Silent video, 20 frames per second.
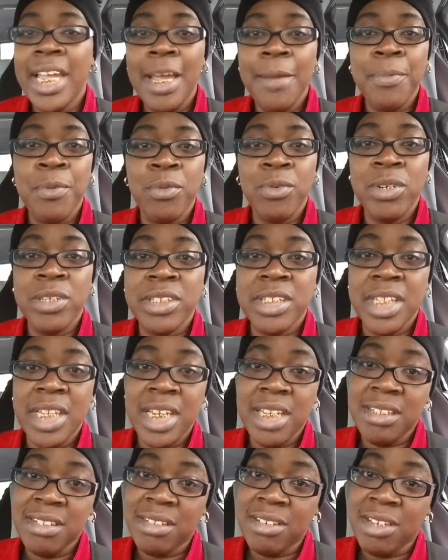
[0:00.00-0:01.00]
happened was it
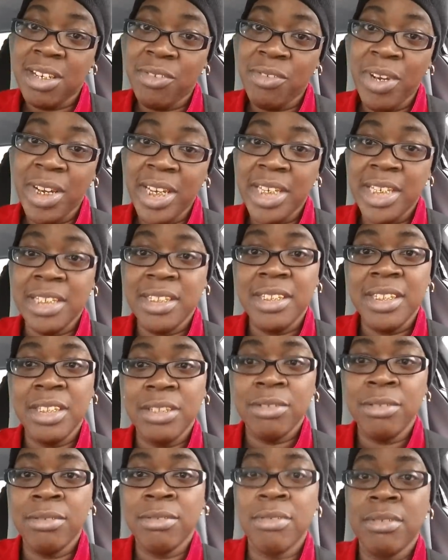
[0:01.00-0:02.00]
had started raining,
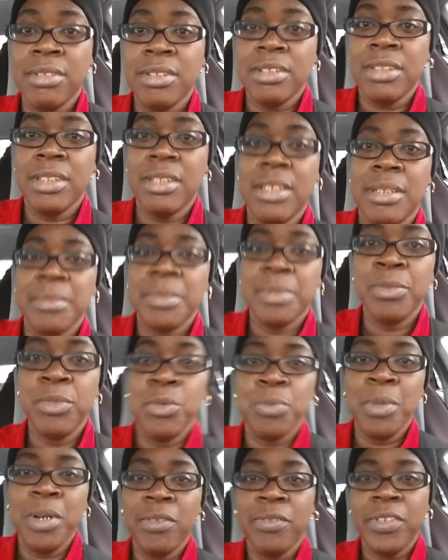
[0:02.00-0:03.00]
so let me
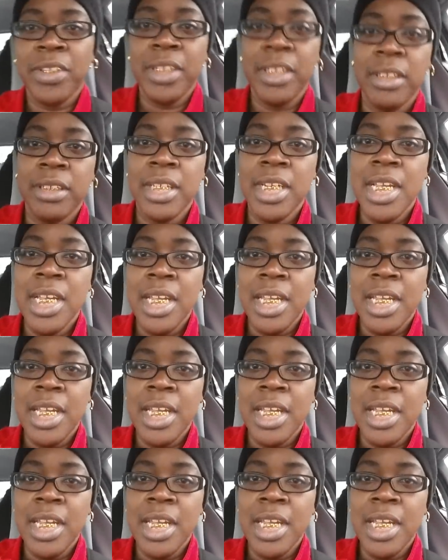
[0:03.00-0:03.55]
move my finger.